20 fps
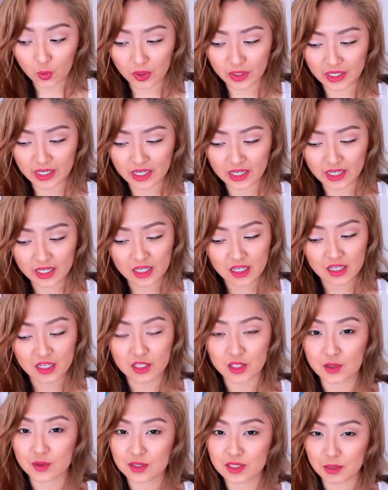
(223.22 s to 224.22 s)
want to
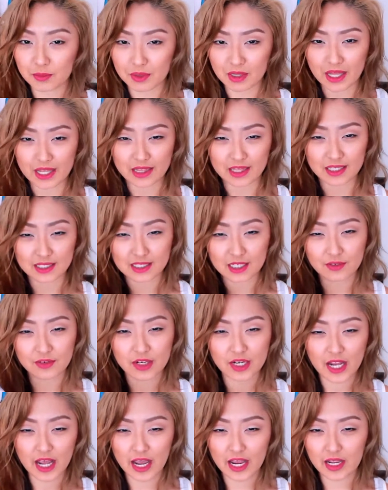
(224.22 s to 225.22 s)
use something like this
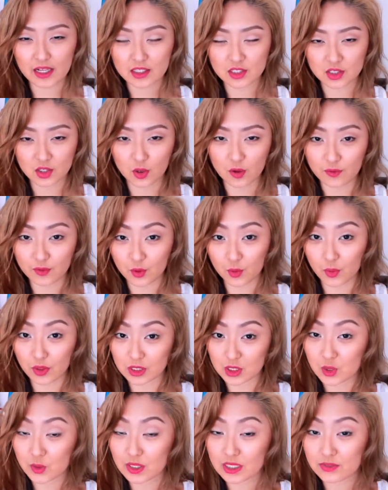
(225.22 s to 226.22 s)
every day, so if you
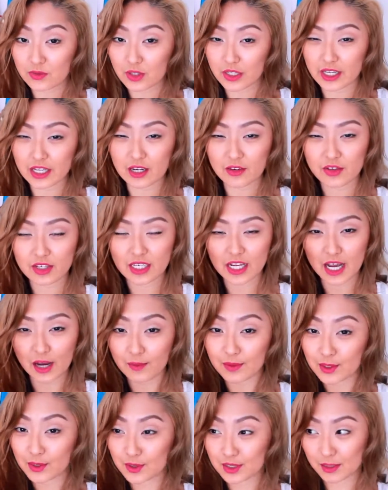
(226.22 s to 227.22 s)
want to exfoliate every day, I
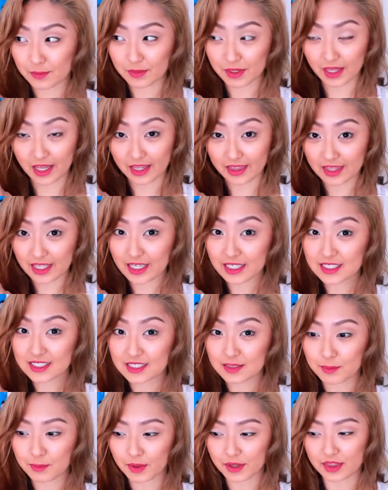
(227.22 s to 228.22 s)
would use something like
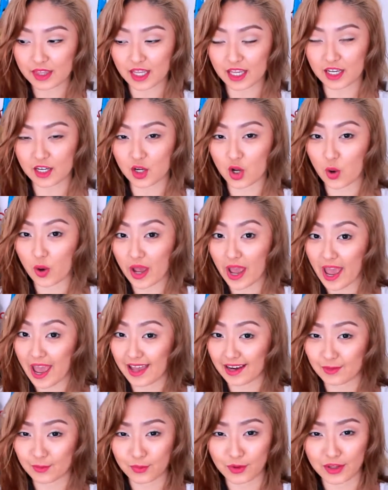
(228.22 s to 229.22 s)
this, but then go
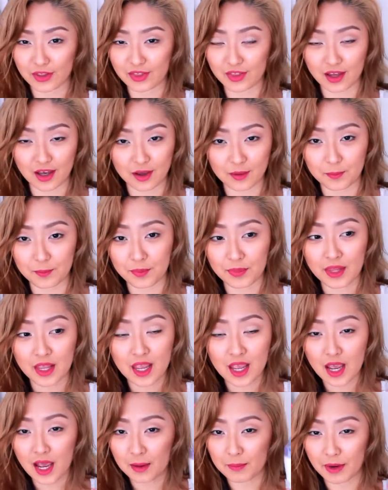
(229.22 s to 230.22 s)
ahead with a
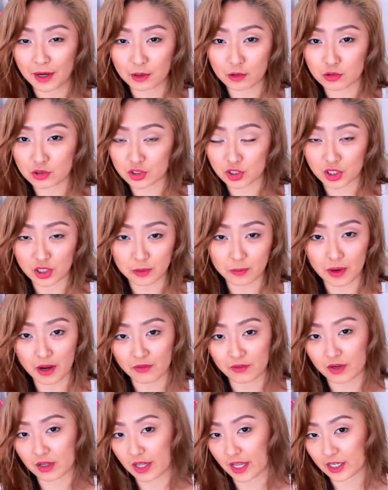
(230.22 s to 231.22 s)
Microderm
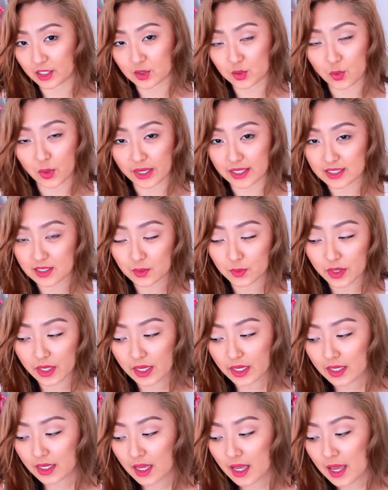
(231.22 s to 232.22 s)
every like twice a
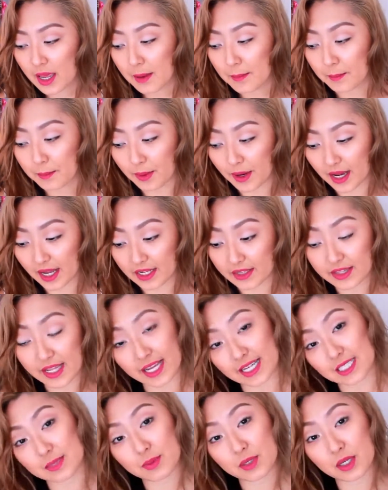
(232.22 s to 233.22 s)
week. But
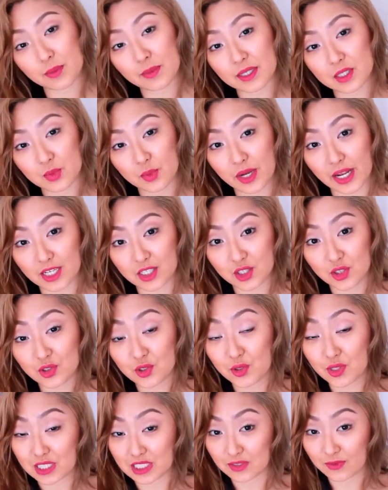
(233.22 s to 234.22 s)
that is pretty much what I do
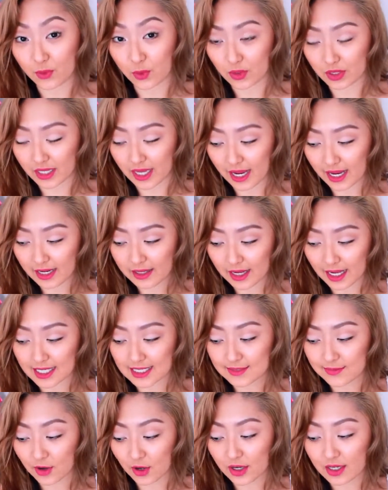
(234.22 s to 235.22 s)
to exfoliate.
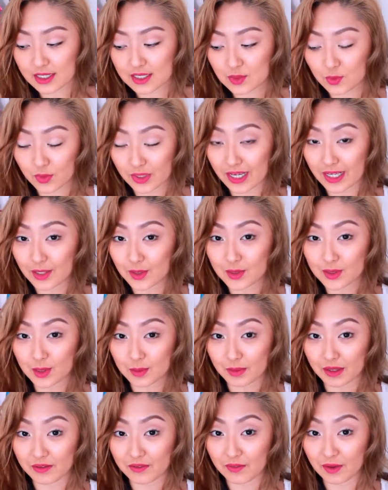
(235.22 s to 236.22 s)
As far as what I use on
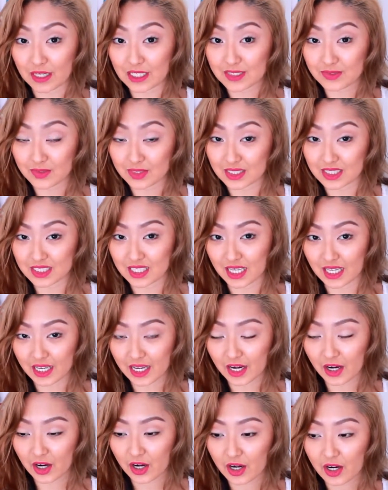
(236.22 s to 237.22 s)
my face for
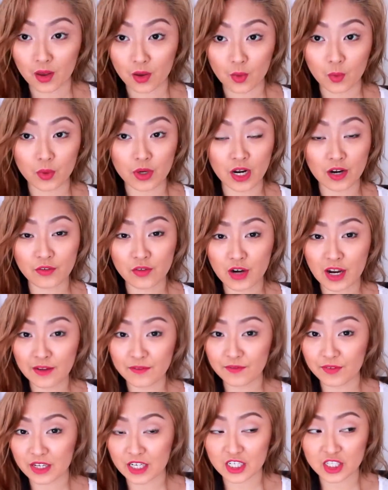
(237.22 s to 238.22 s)
skincare, whenever
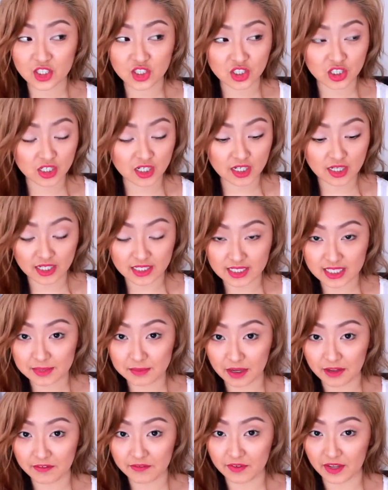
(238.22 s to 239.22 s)
I'm finished cleansing
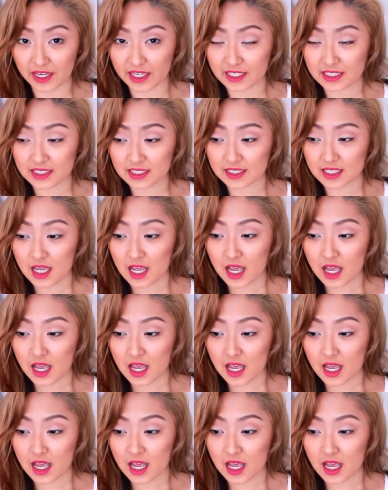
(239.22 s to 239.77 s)
my face,